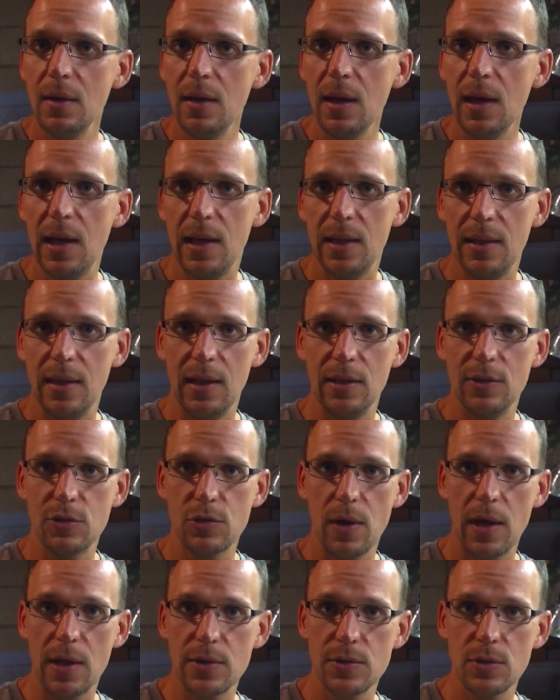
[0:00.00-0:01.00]
and they
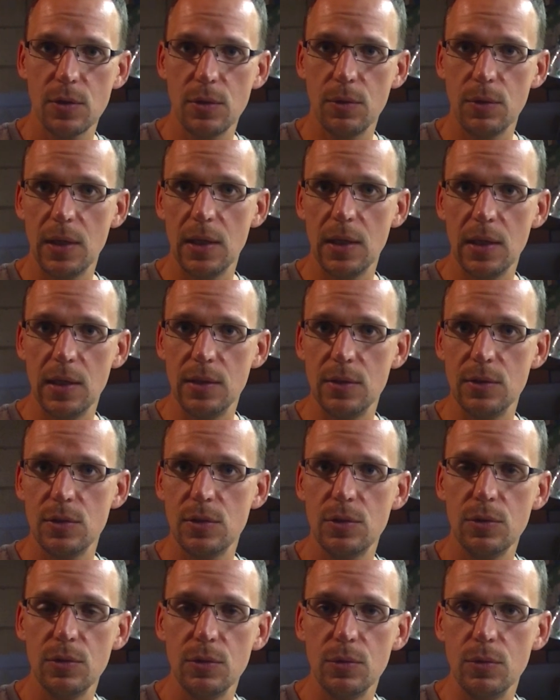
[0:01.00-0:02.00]
transload it
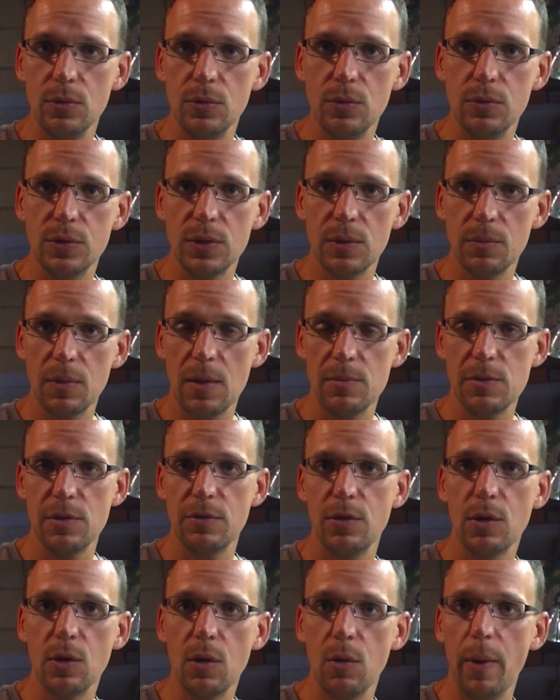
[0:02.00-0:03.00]
into sometimes
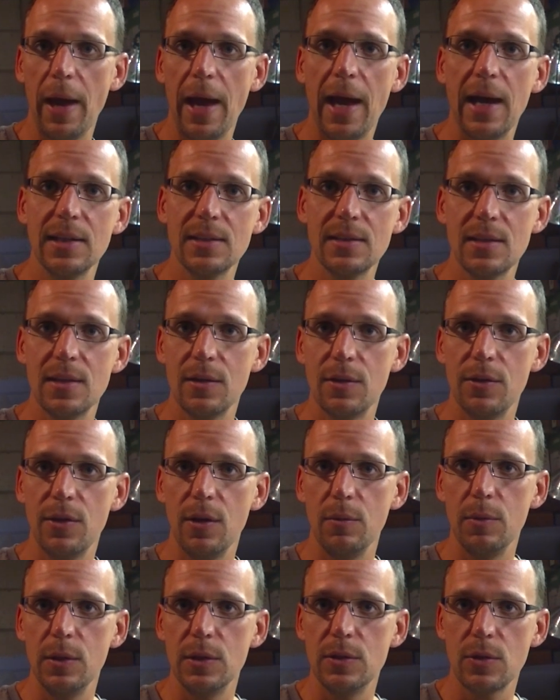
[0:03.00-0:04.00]
if you go past there
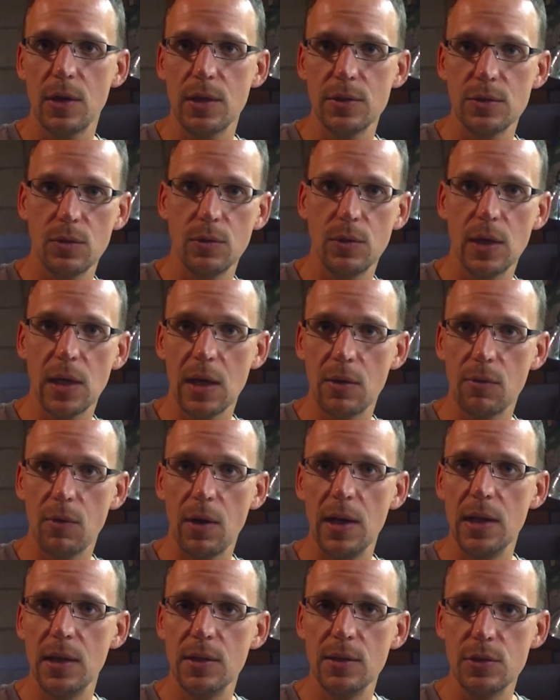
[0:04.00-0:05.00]
they'll be transloading it
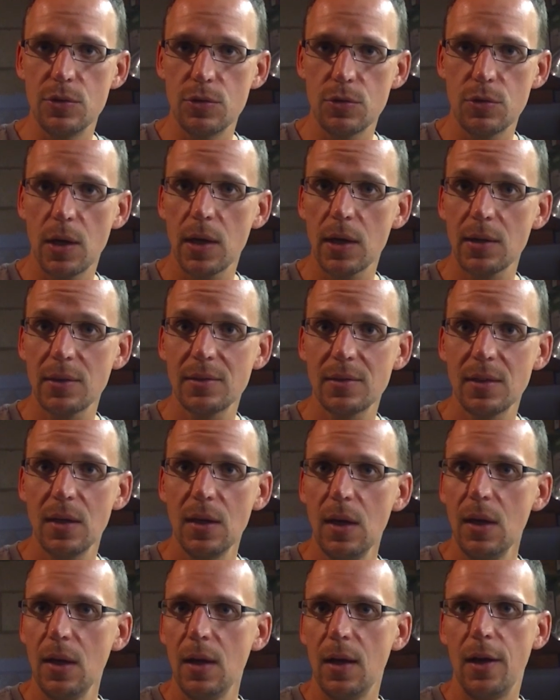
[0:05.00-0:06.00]
right into trucks
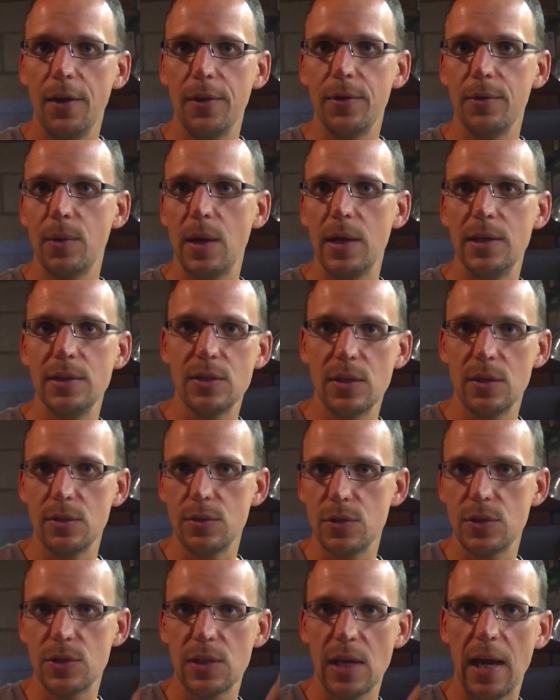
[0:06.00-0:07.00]
otherwise
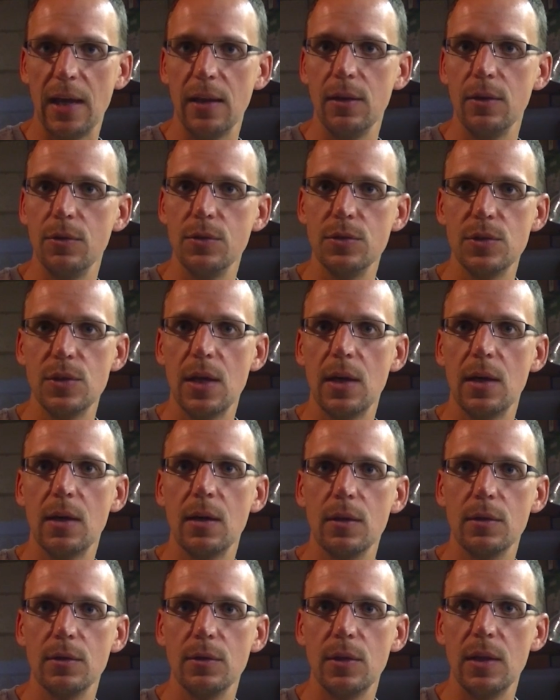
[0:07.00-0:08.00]
there's silos
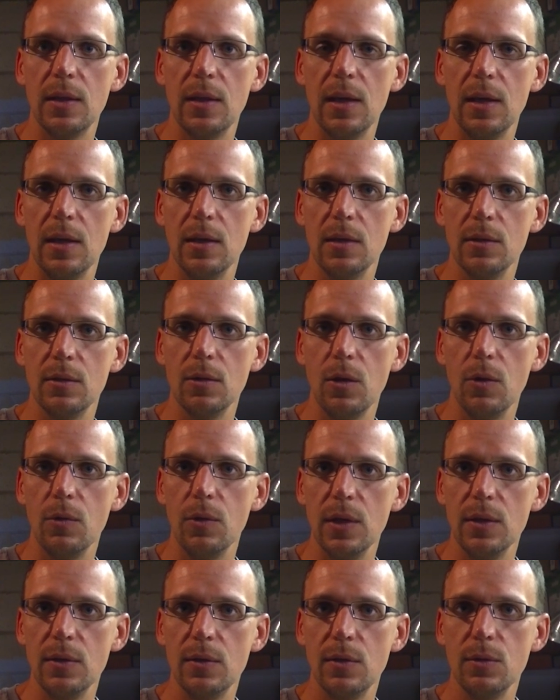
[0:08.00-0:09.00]
there that they load
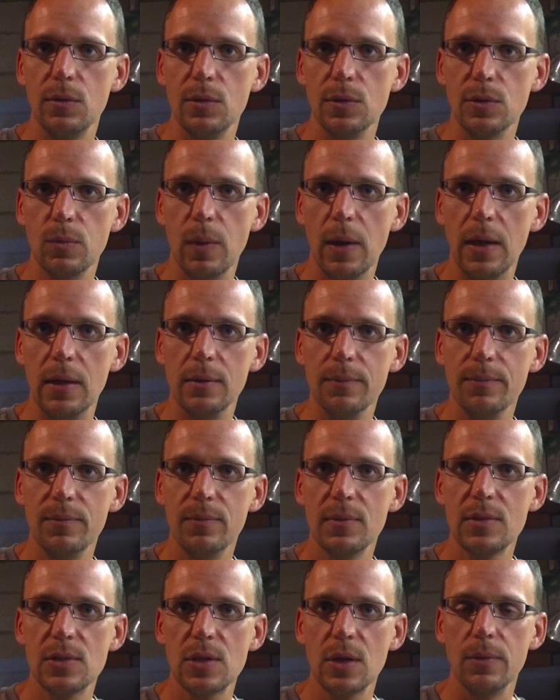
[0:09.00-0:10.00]
into as well
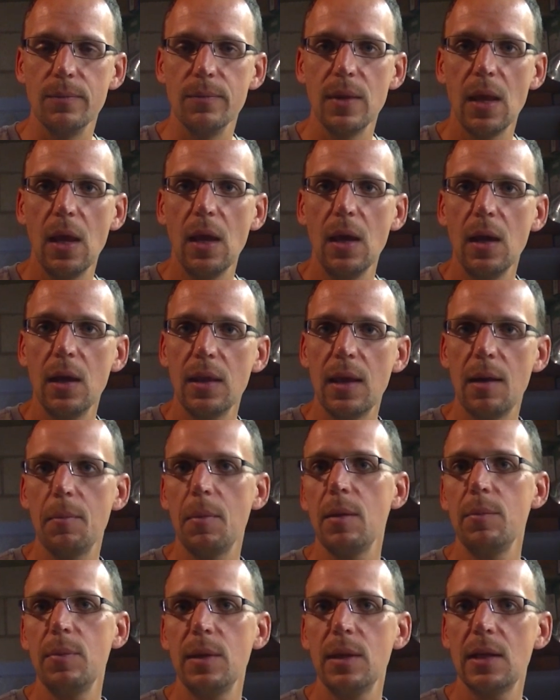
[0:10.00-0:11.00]
so that
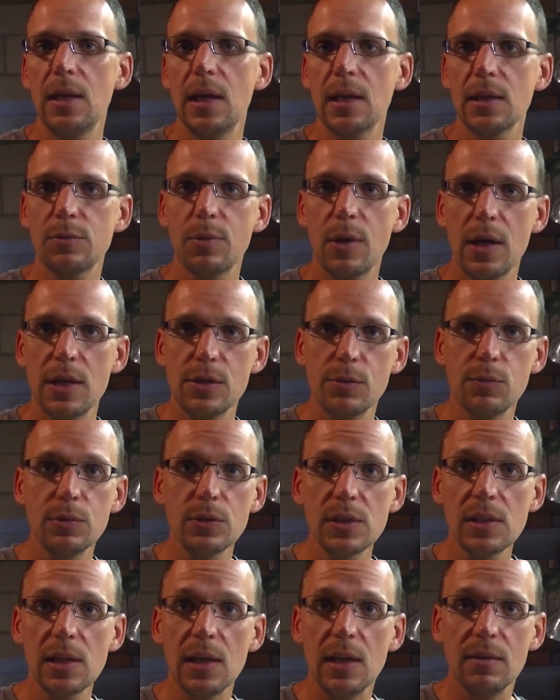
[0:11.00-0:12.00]
might be the next project we'll
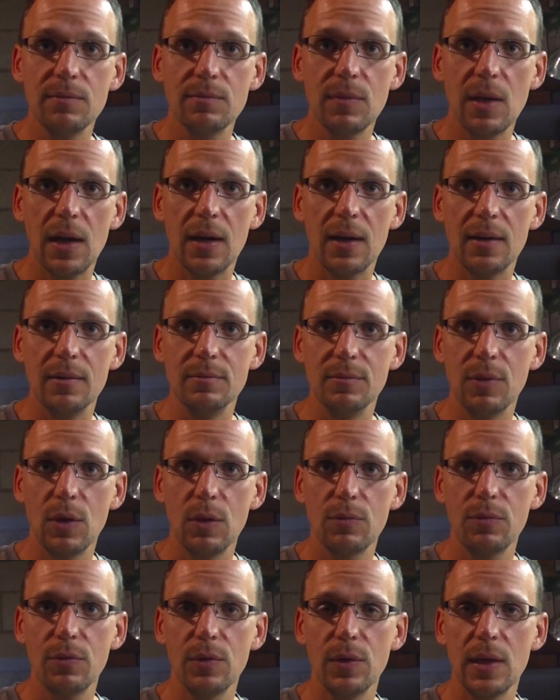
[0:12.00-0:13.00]
see um,
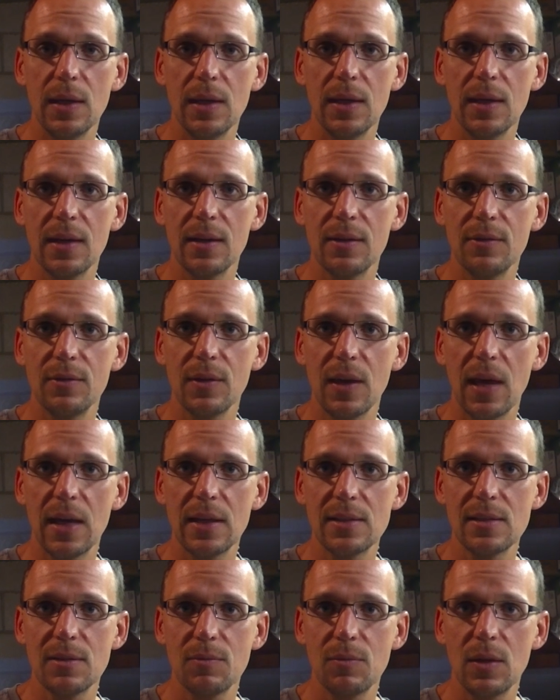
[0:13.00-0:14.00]
hopefully uh, we
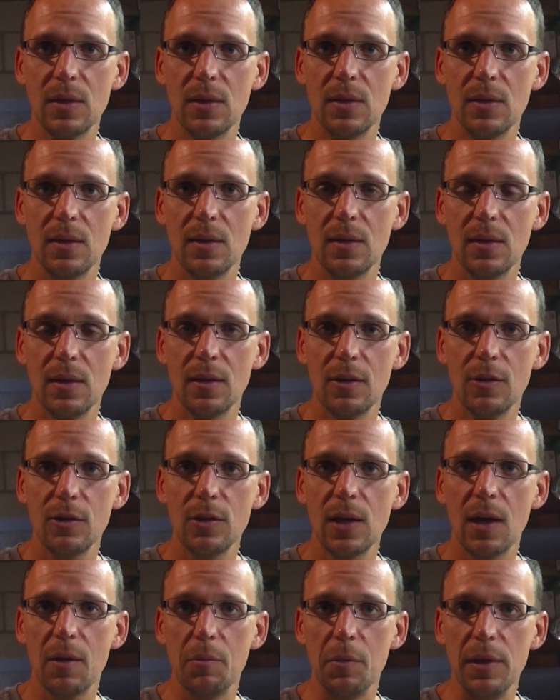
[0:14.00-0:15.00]
got something
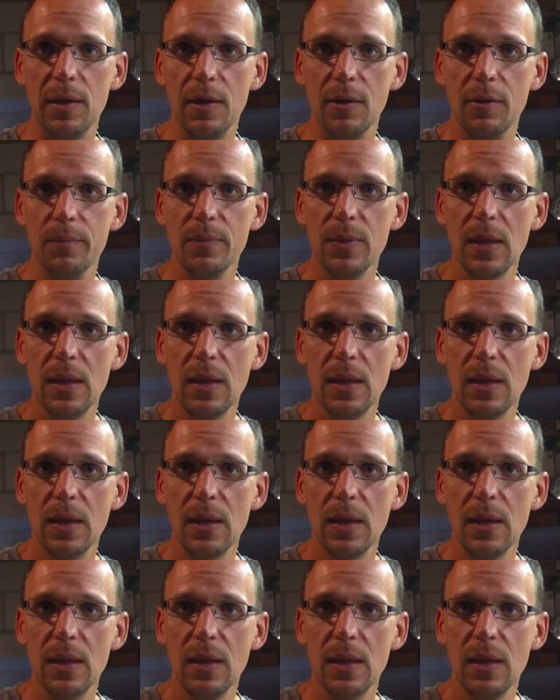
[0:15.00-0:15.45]
good coming though